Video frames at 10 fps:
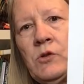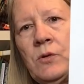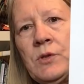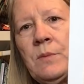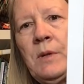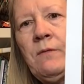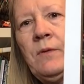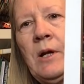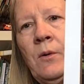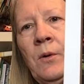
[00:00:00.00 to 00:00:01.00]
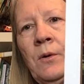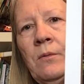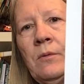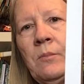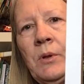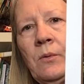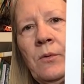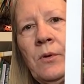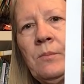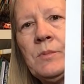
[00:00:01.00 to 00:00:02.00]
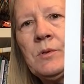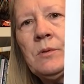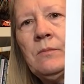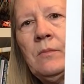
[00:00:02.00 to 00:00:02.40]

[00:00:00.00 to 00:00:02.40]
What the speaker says: Shows the Mayflower, the Pilgrims.